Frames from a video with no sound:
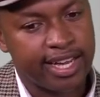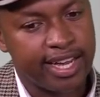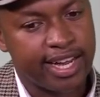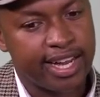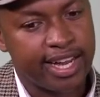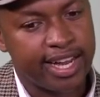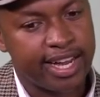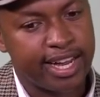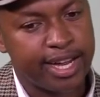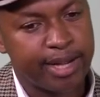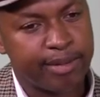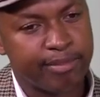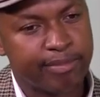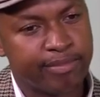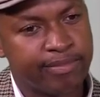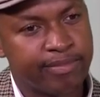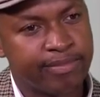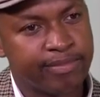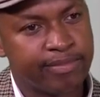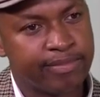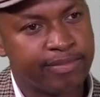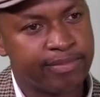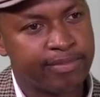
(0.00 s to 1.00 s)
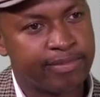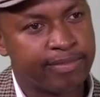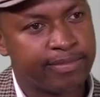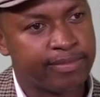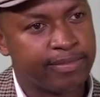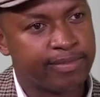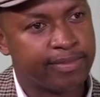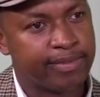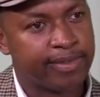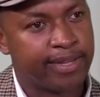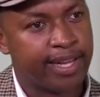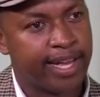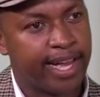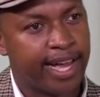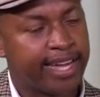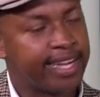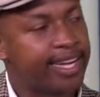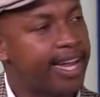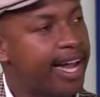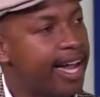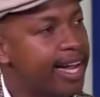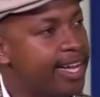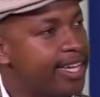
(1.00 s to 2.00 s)
um,
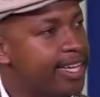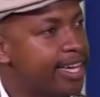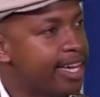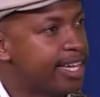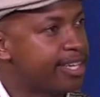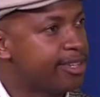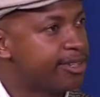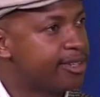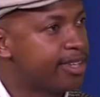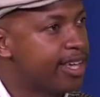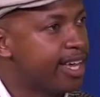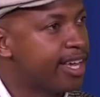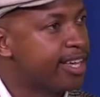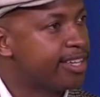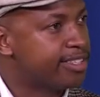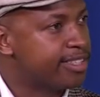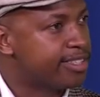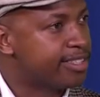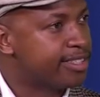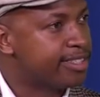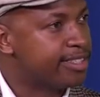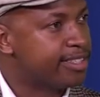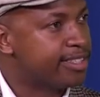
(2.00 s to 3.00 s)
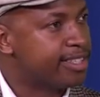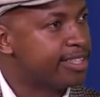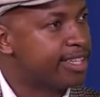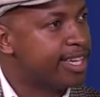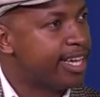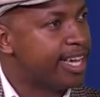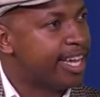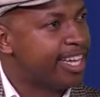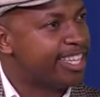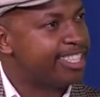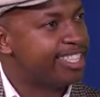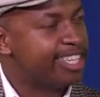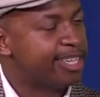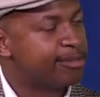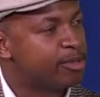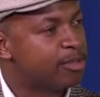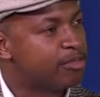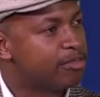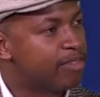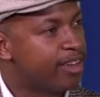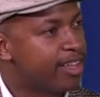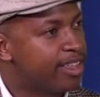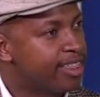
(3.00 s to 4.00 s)
and higher education mm. in terms
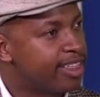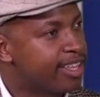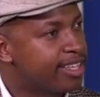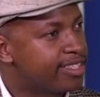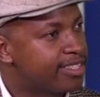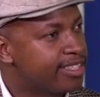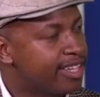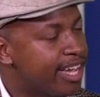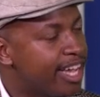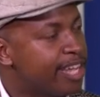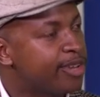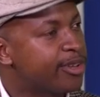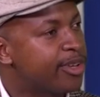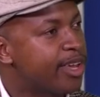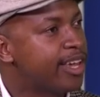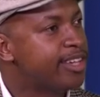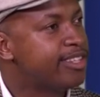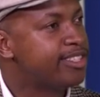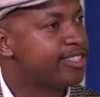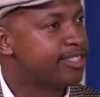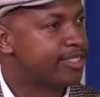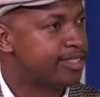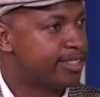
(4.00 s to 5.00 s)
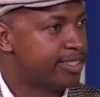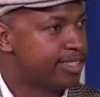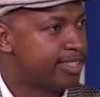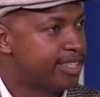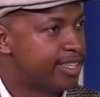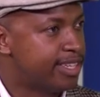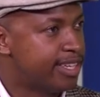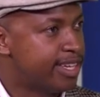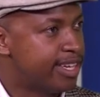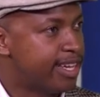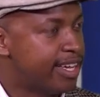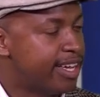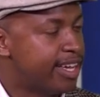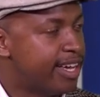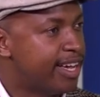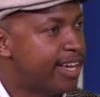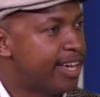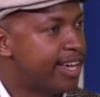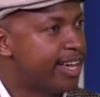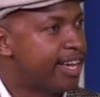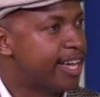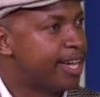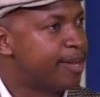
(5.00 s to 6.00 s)
of ethics education. Mm.
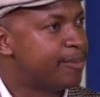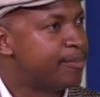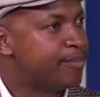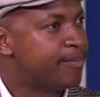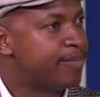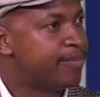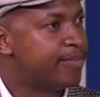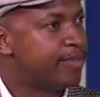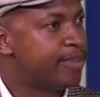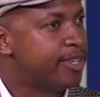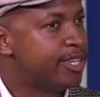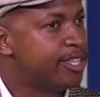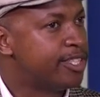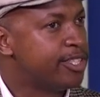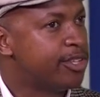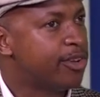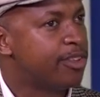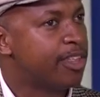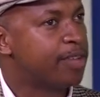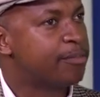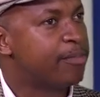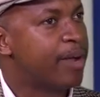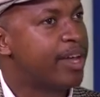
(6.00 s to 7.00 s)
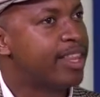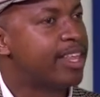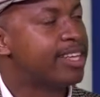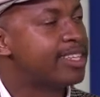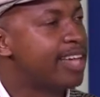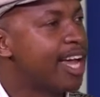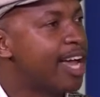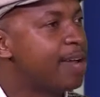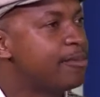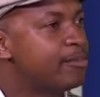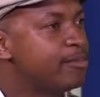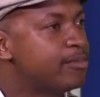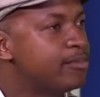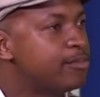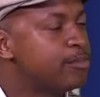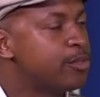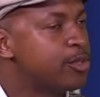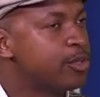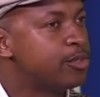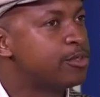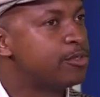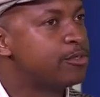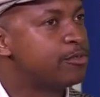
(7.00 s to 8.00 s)
Um, so that by the
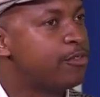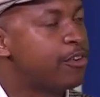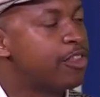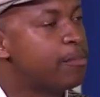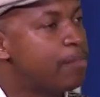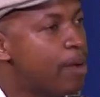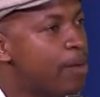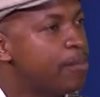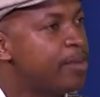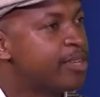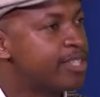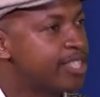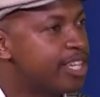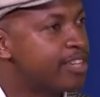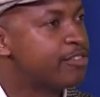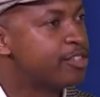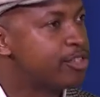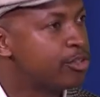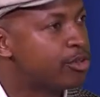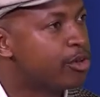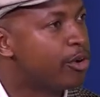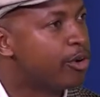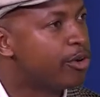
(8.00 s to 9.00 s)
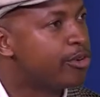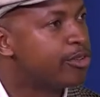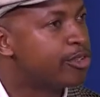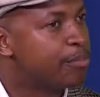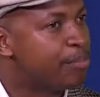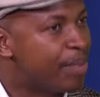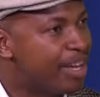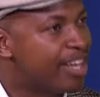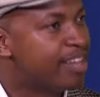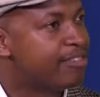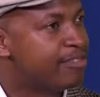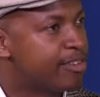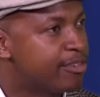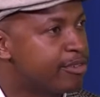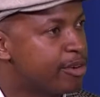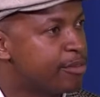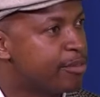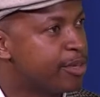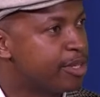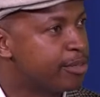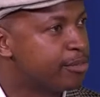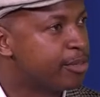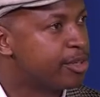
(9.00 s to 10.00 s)
time, so for the public service to also benefit
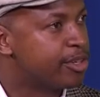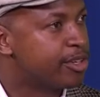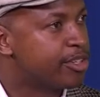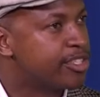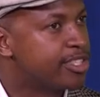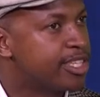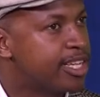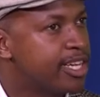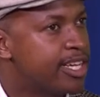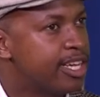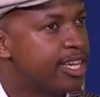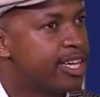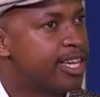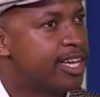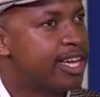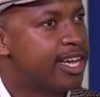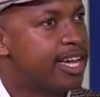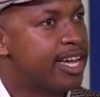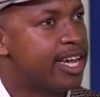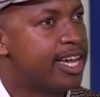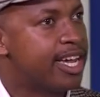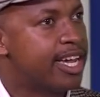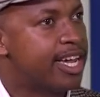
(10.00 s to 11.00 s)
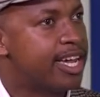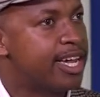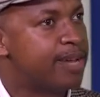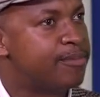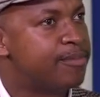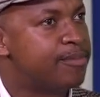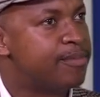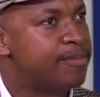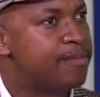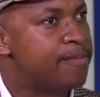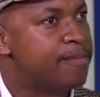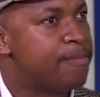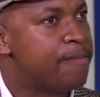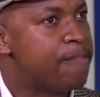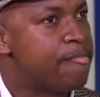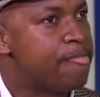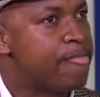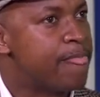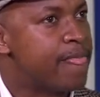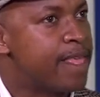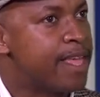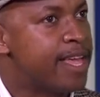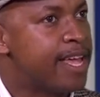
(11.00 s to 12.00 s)
from it, because mm. um,
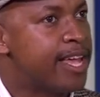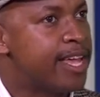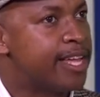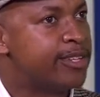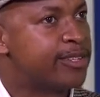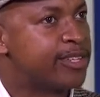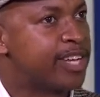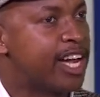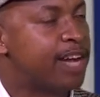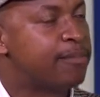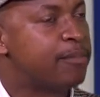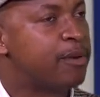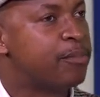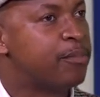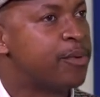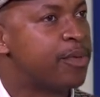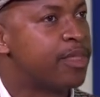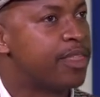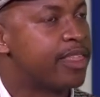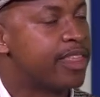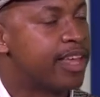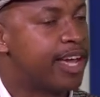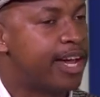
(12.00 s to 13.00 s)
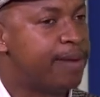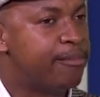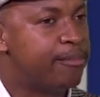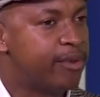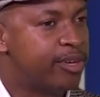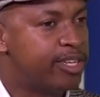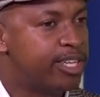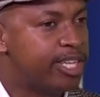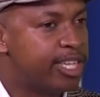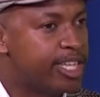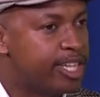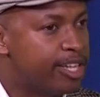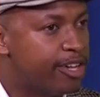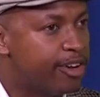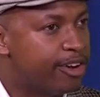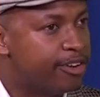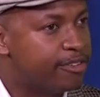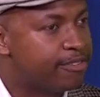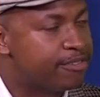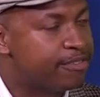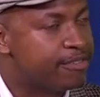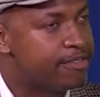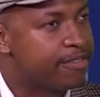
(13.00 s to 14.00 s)
to come up with a model
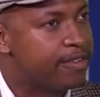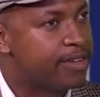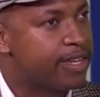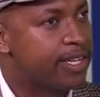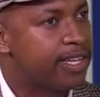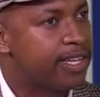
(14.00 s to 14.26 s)
of